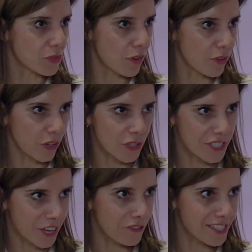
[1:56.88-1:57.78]
for
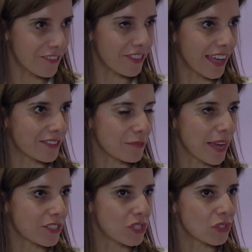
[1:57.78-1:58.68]
recruiting over 7,000
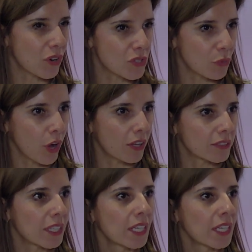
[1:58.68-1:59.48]
patients across the world.